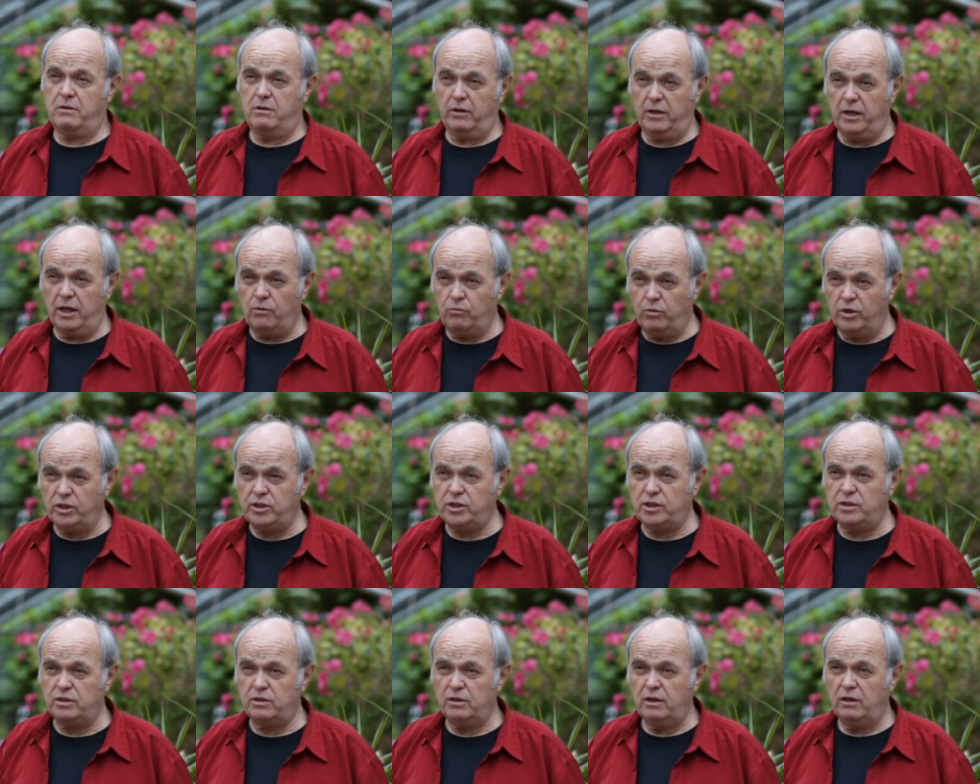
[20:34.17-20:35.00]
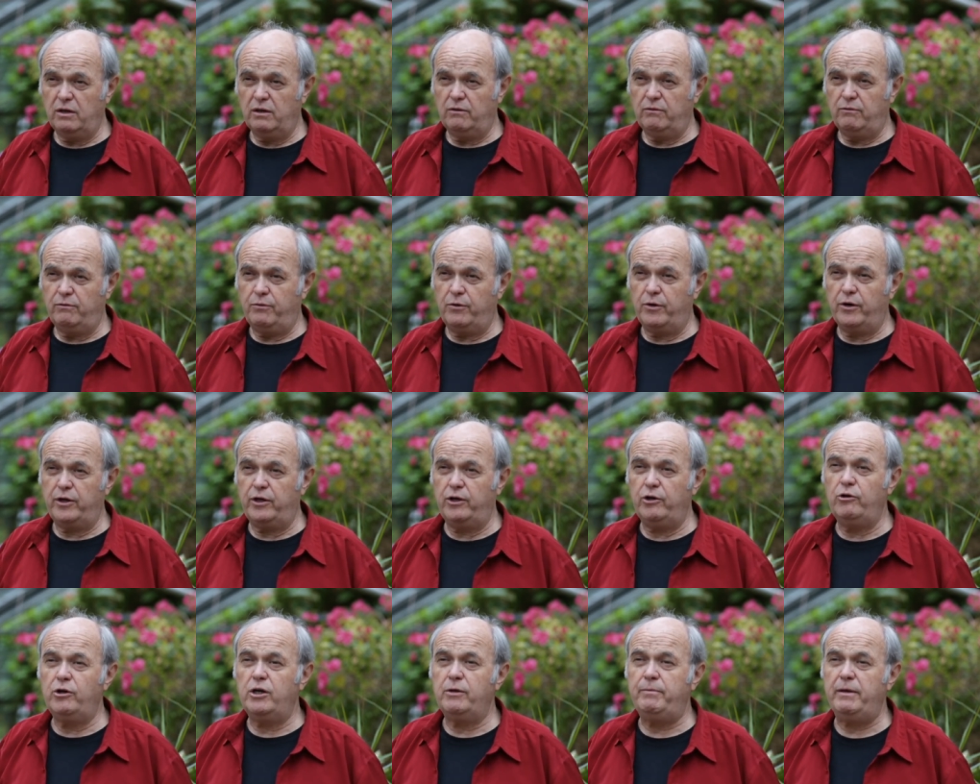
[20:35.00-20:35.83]
Could I wish for
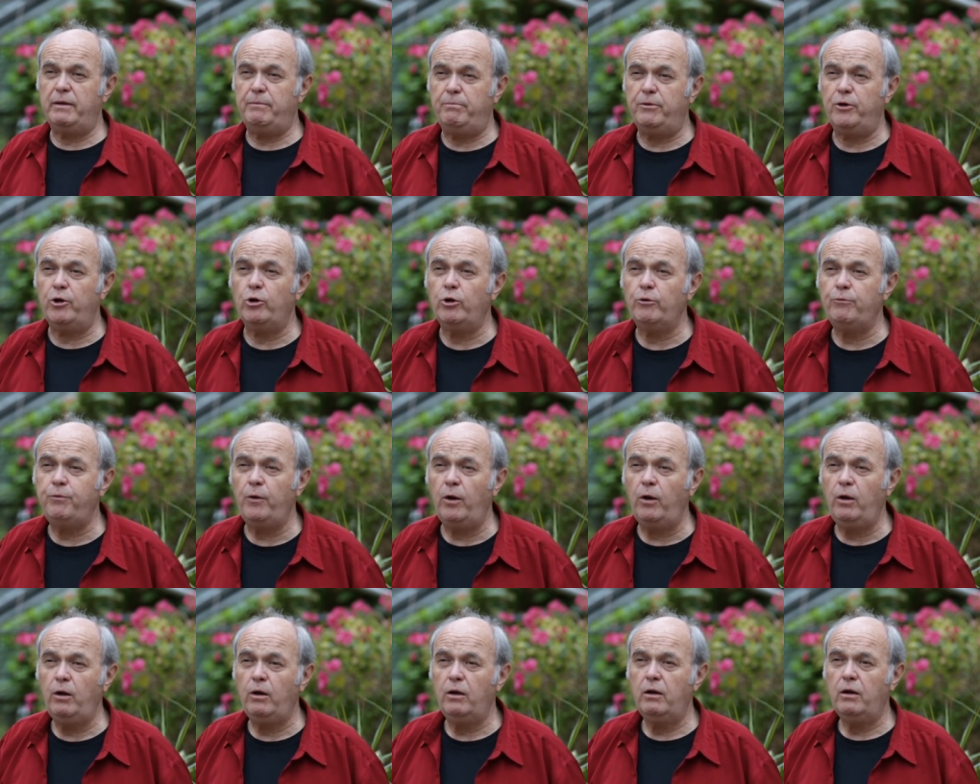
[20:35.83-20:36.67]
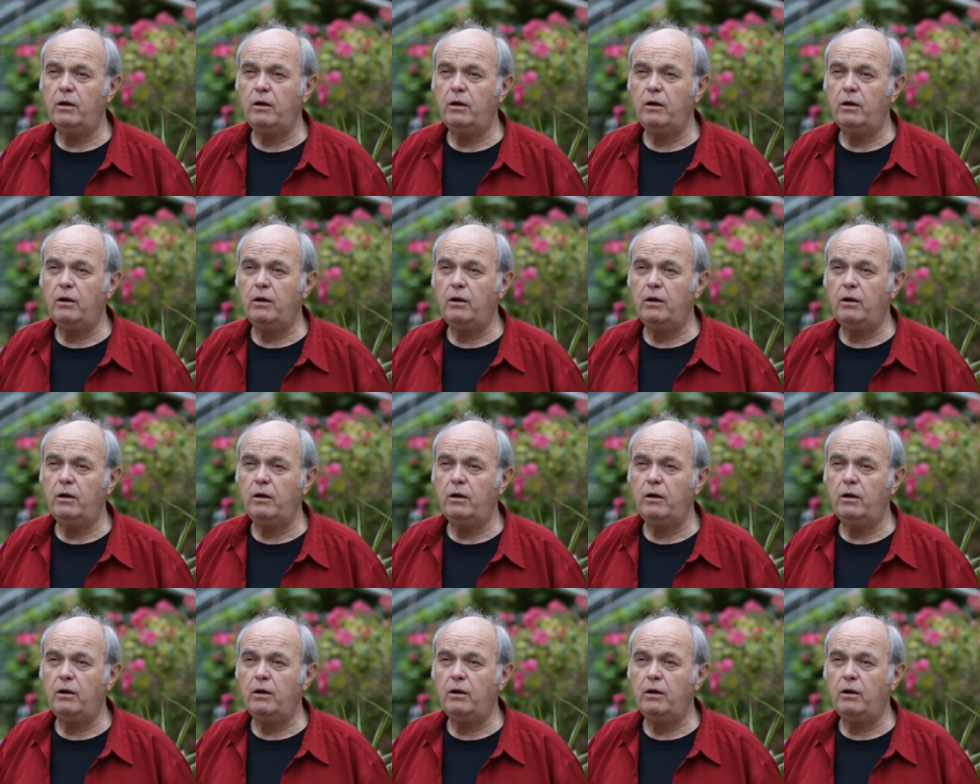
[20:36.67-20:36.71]
you to be beautiful?